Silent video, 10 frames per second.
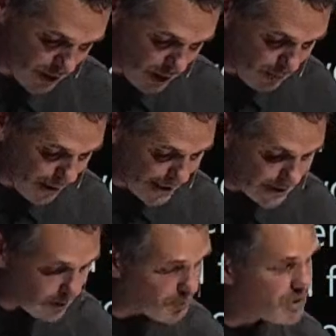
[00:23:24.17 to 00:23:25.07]
bind
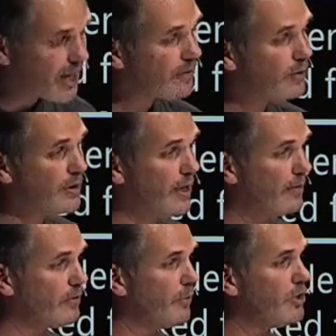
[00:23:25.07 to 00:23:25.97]
up
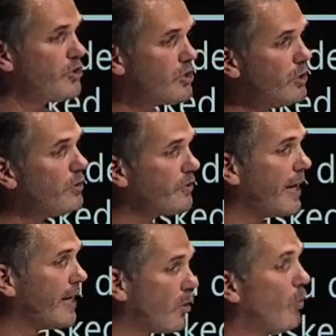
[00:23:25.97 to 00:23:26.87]
gentleness and we choose
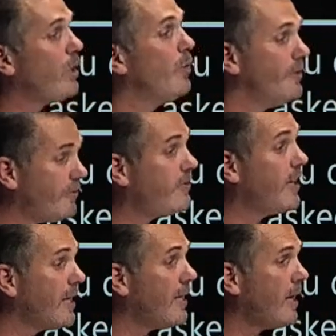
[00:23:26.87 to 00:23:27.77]
anger. When we
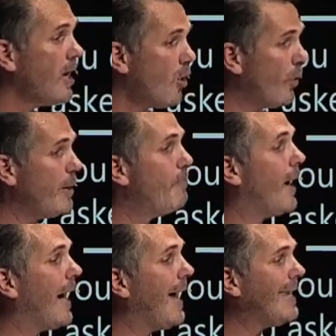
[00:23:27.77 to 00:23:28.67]
sin, we
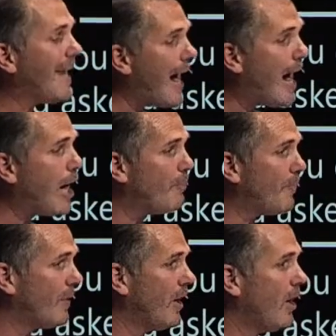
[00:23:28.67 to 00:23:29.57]
bind
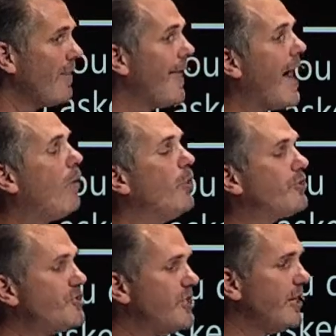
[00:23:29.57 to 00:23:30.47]
up that
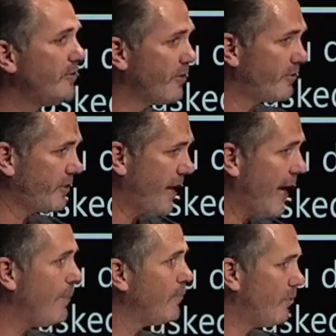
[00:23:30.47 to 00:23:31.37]
which Jesus
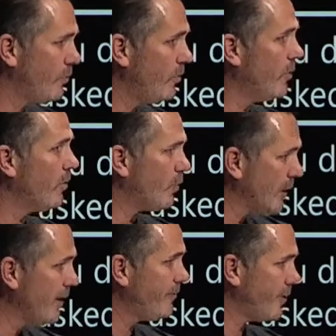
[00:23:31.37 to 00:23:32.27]
came to
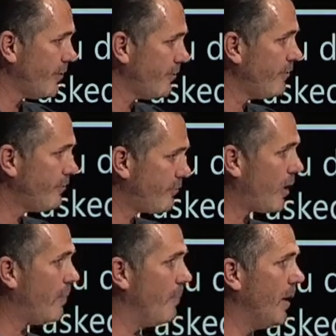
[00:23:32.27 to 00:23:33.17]
release us
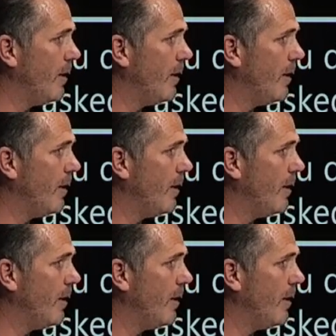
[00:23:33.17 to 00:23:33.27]
from.